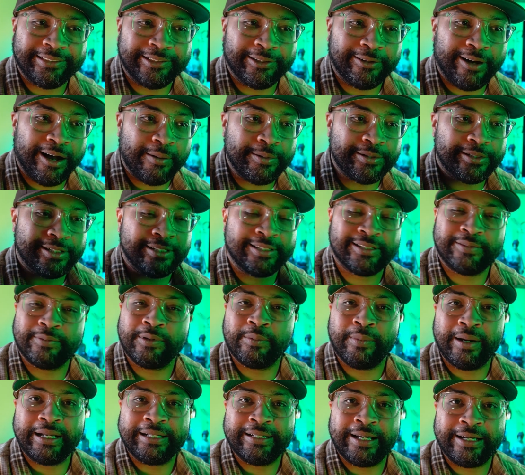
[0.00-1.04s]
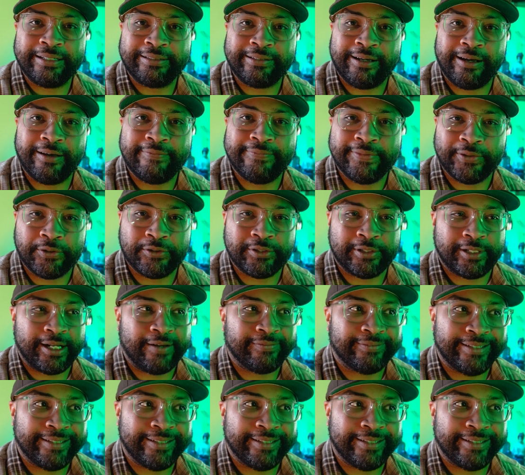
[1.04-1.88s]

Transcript: You know, obviously some of my nighttime photos that